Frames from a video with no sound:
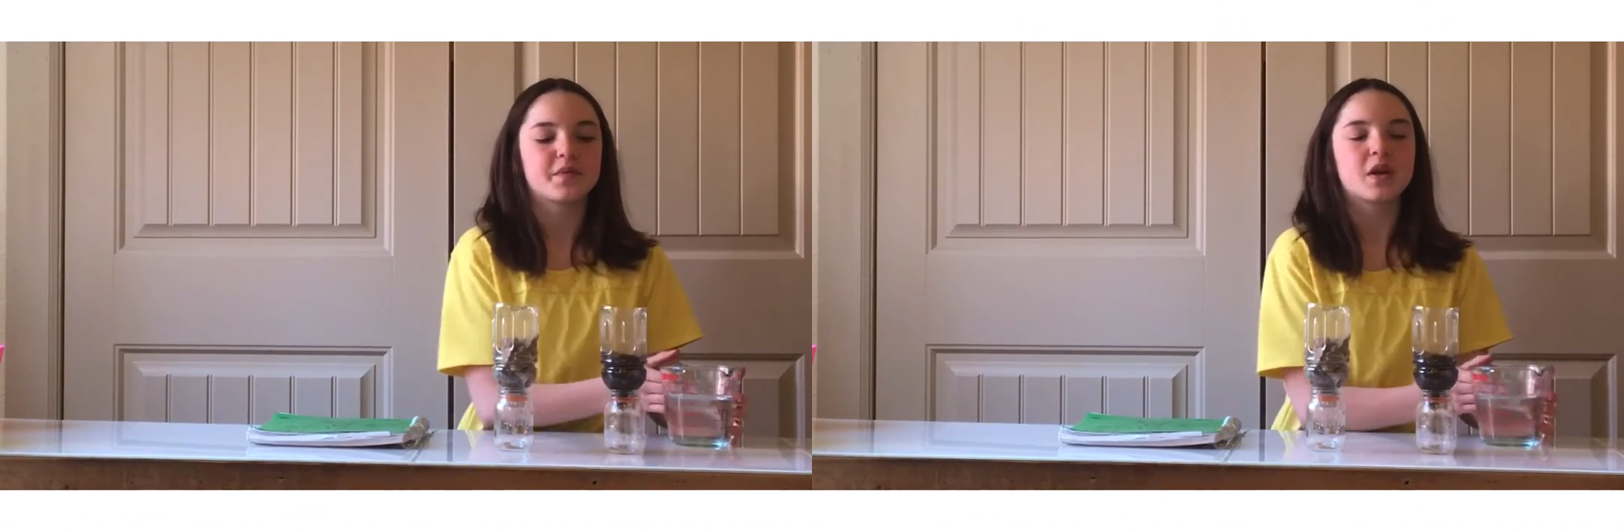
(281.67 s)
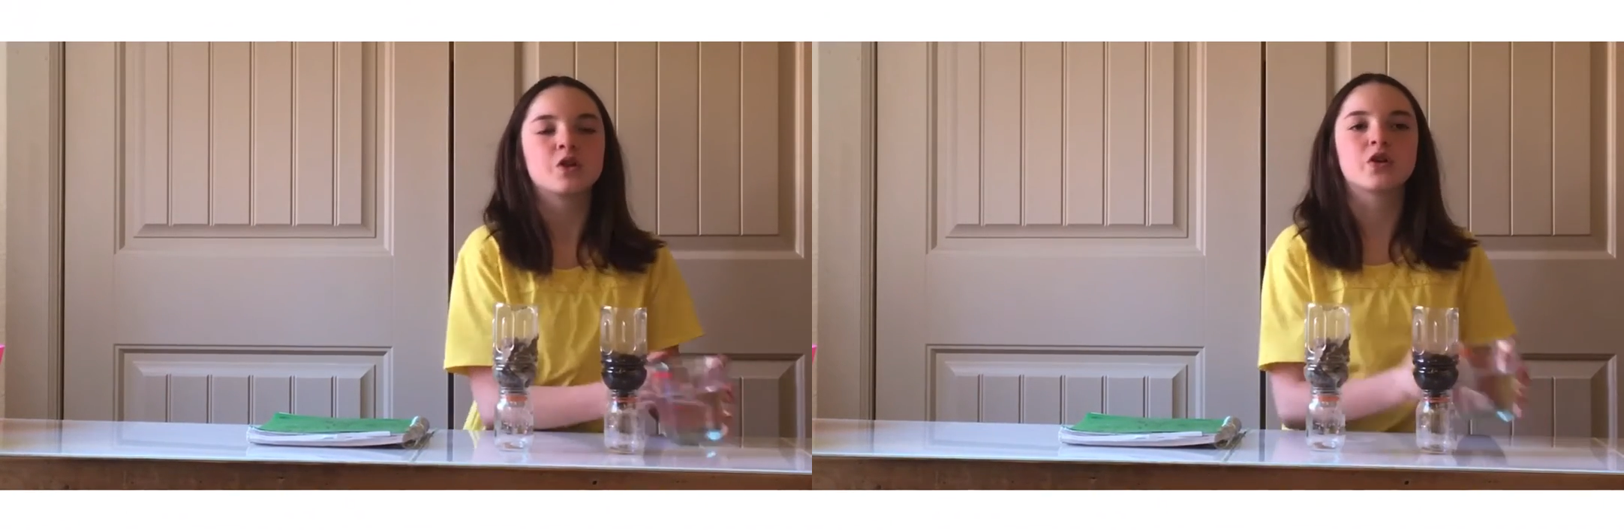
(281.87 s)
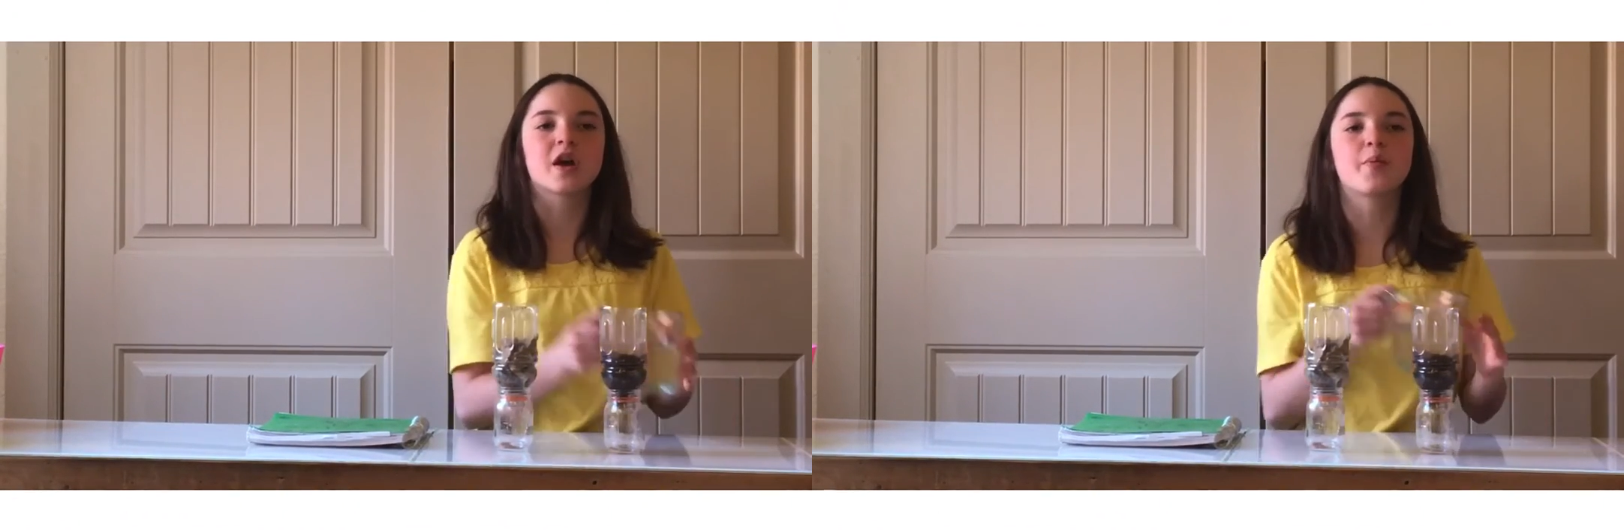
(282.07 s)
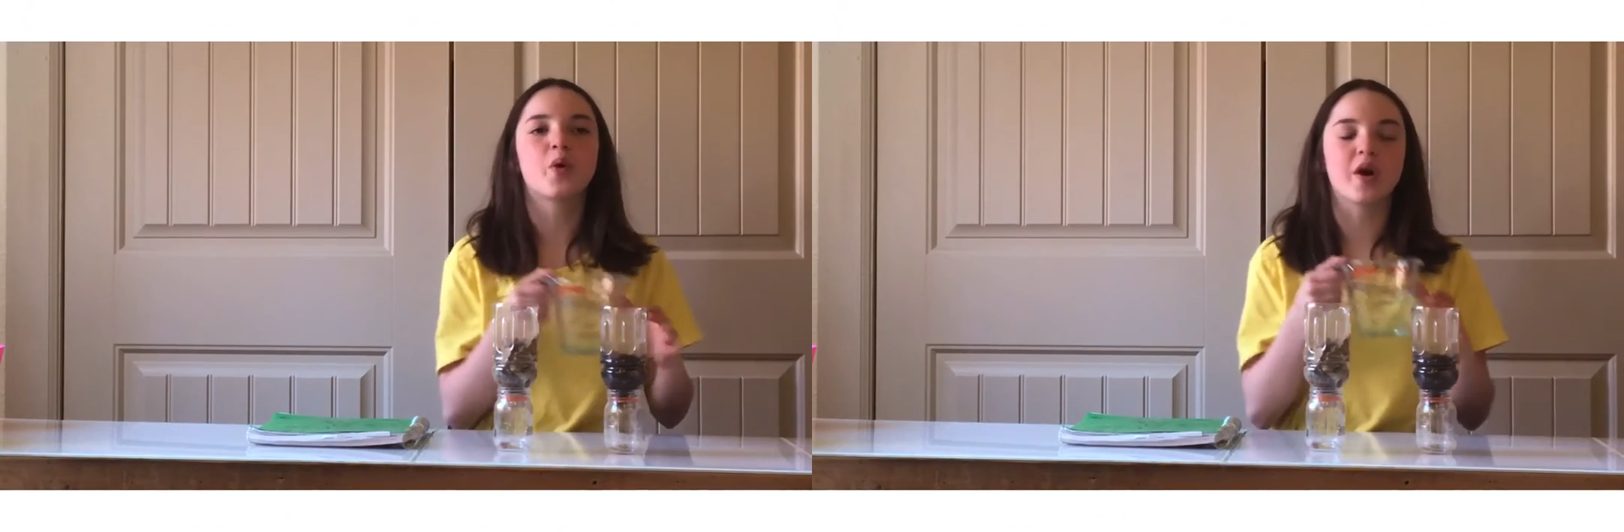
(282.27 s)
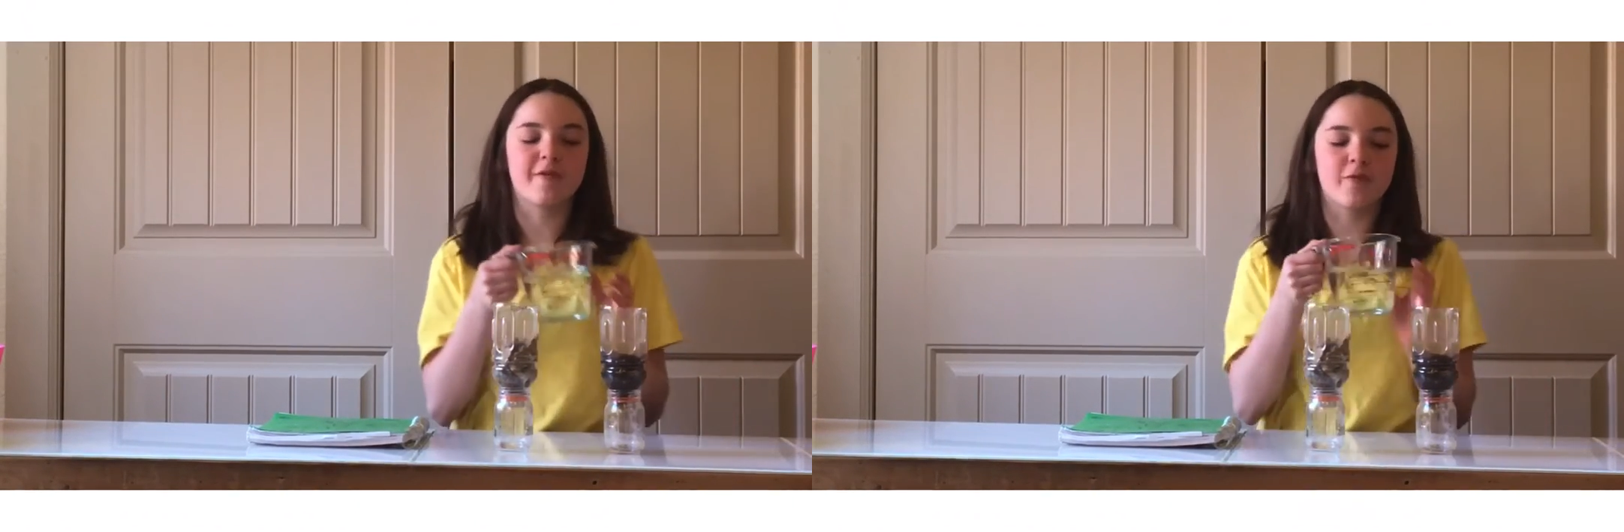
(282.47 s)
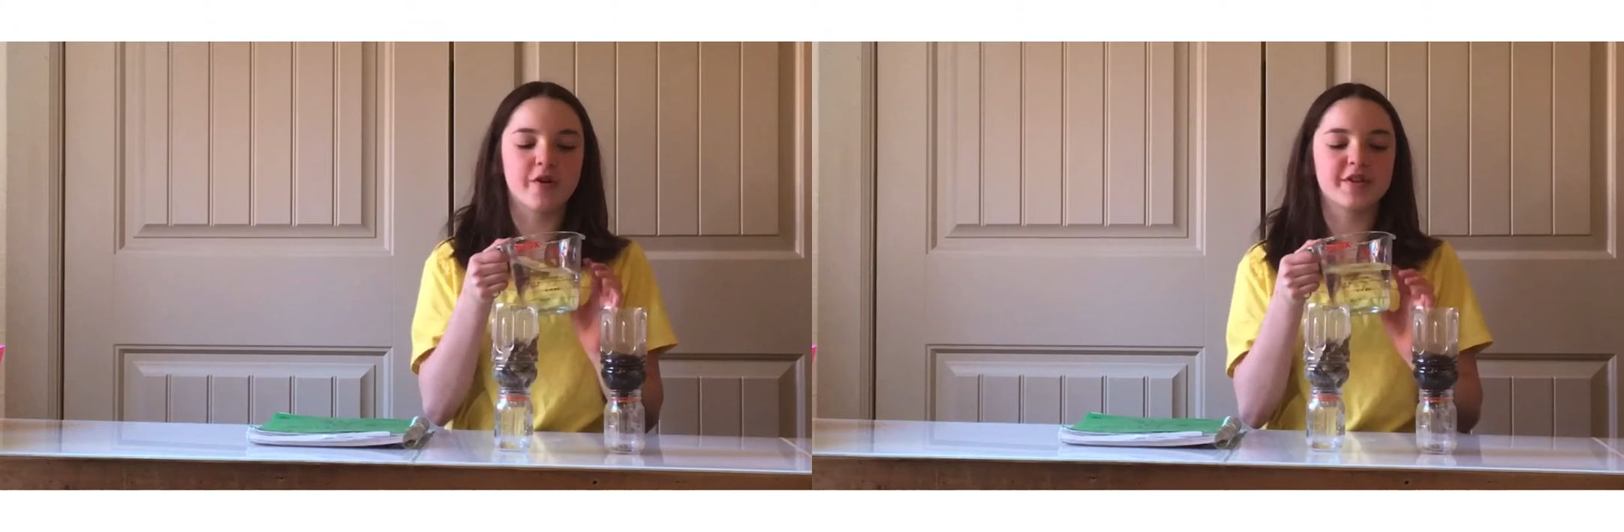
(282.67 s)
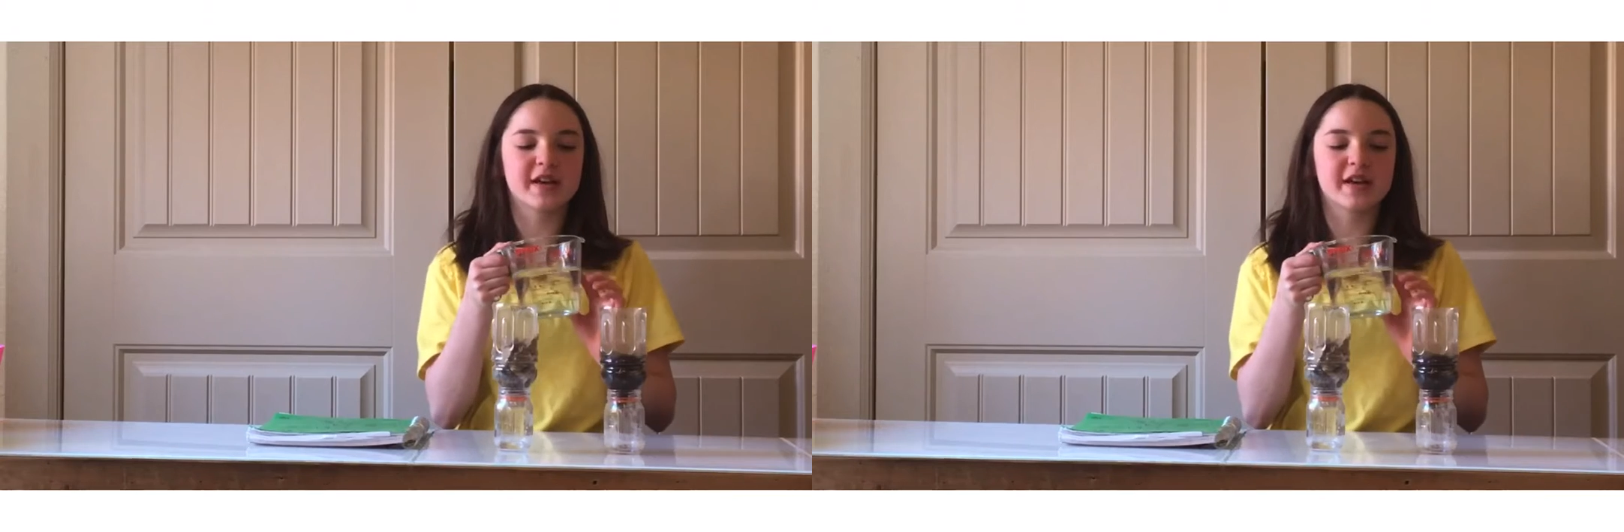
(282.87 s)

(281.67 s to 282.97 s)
You're going to pour 1/4